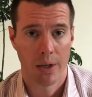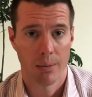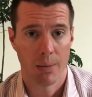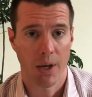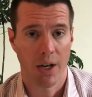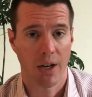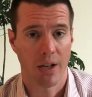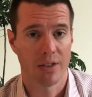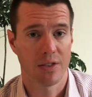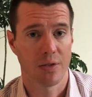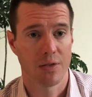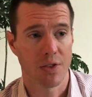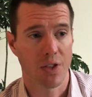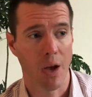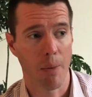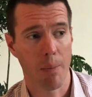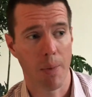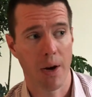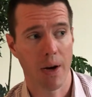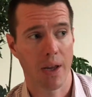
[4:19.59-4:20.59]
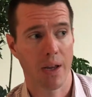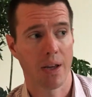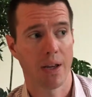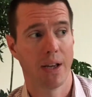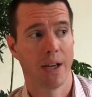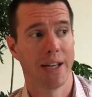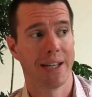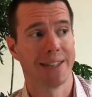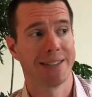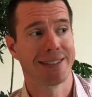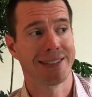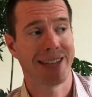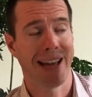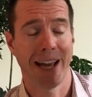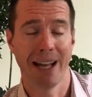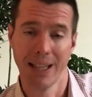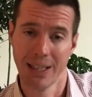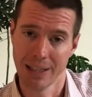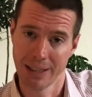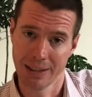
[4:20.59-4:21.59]
Because if somebody is
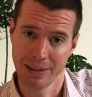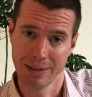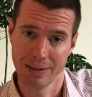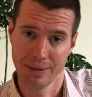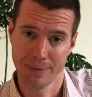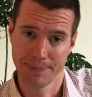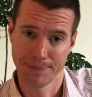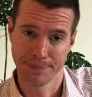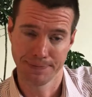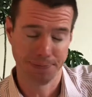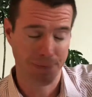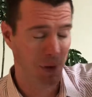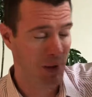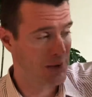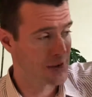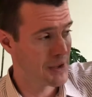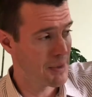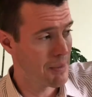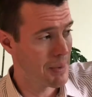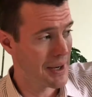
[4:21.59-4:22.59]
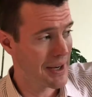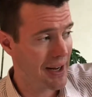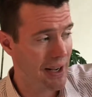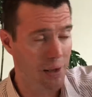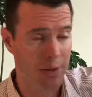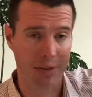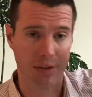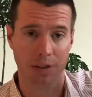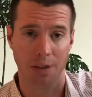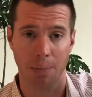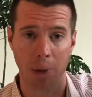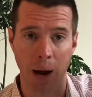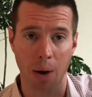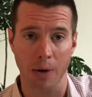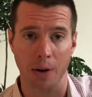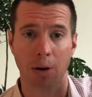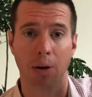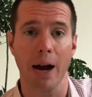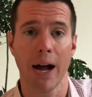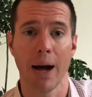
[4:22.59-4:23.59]
telling somebody else about
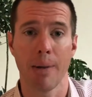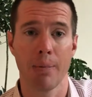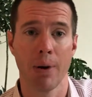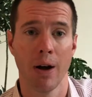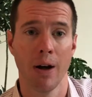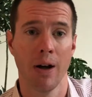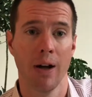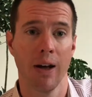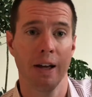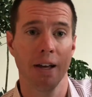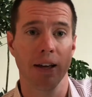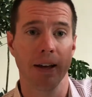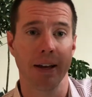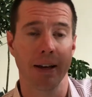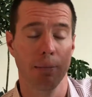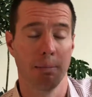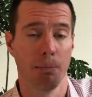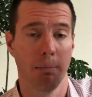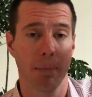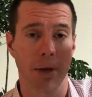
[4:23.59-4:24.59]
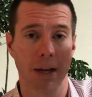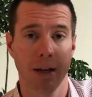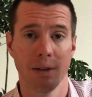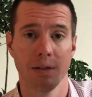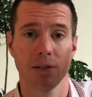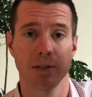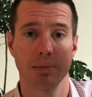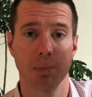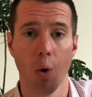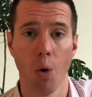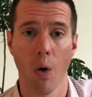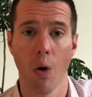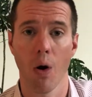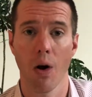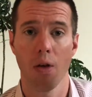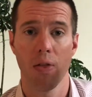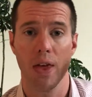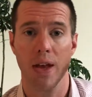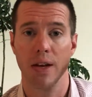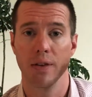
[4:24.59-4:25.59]
your app, it means
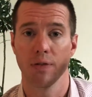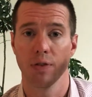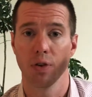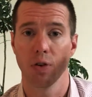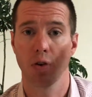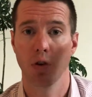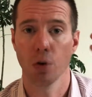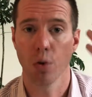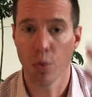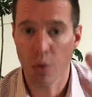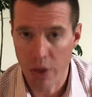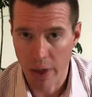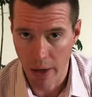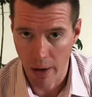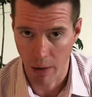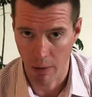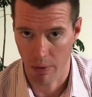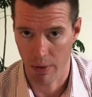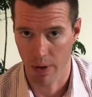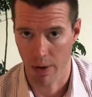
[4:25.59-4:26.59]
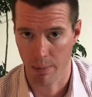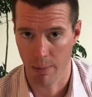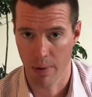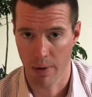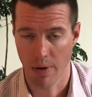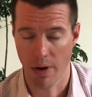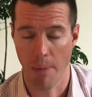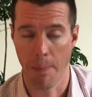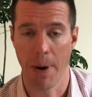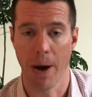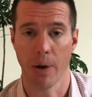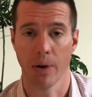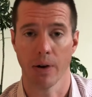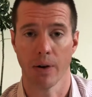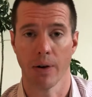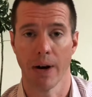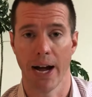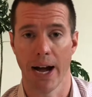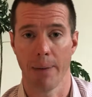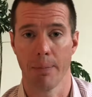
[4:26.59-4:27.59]
more than if you tell them about
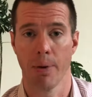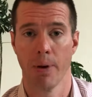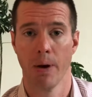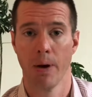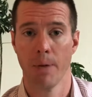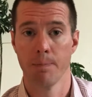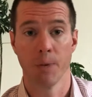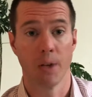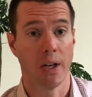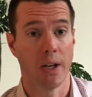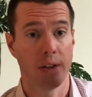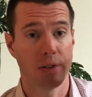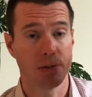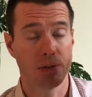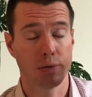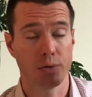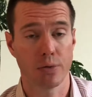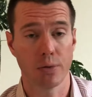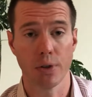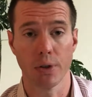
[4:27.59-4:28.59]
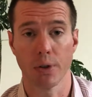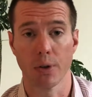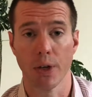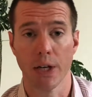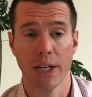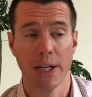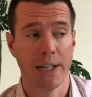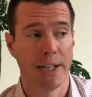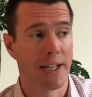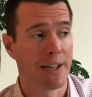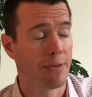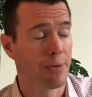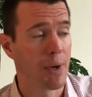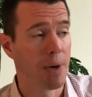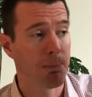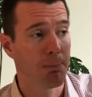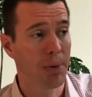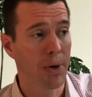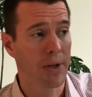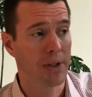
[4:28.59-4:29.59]
your app. It's true. I've
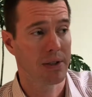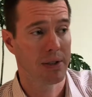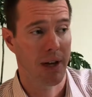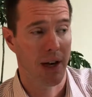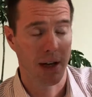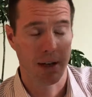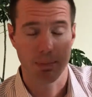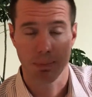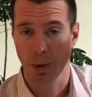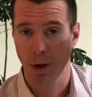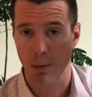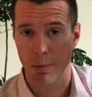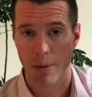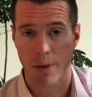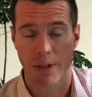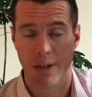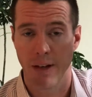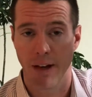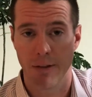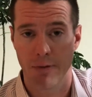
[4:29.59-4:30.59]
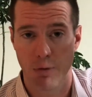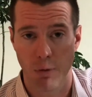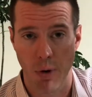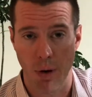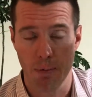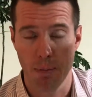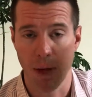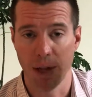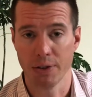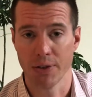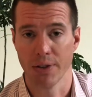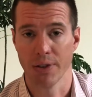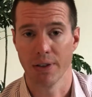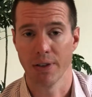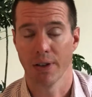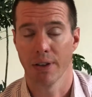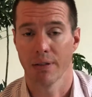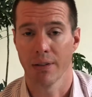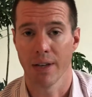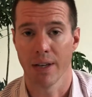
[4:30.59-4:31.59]
read books on it. Probably I've mentioned
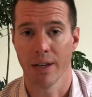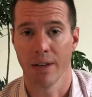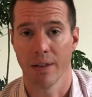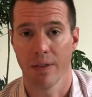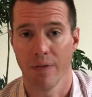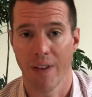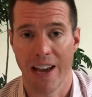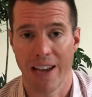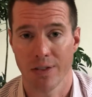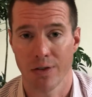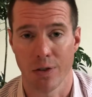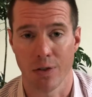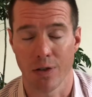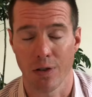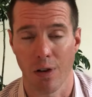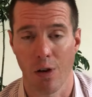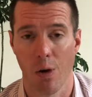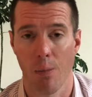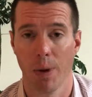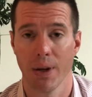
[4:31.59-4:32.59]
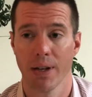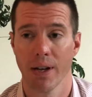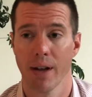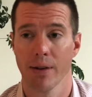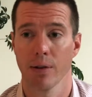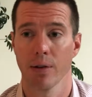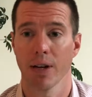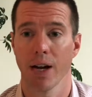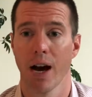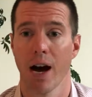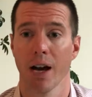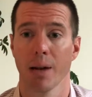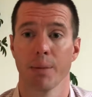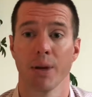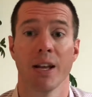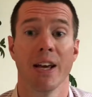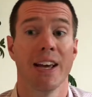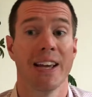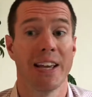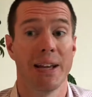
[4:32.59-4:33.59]
Thinking Fast and Slow by Daniel Kahneman.
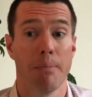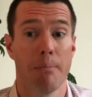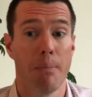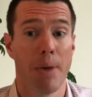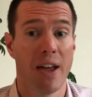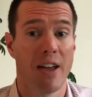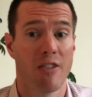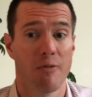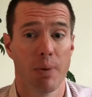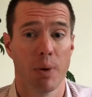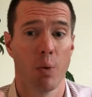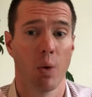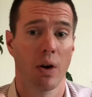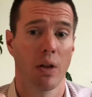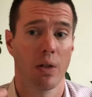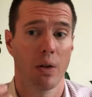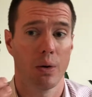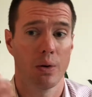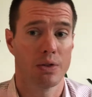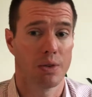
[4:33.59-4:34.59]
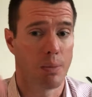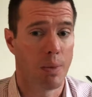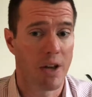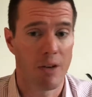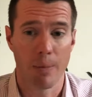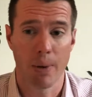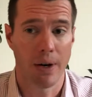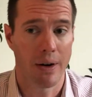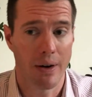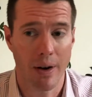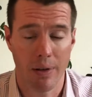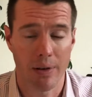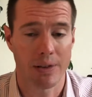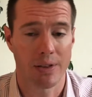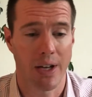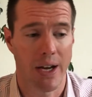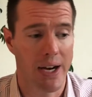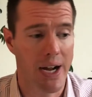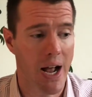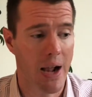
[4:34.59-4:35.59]
It may have been one of those. It may have been another
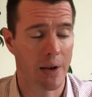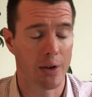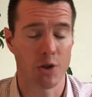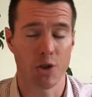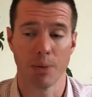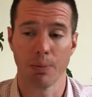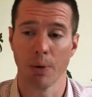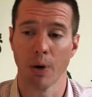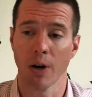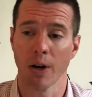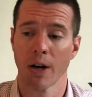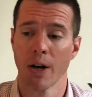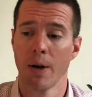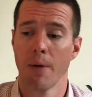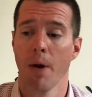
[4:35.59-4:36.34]
psychology book.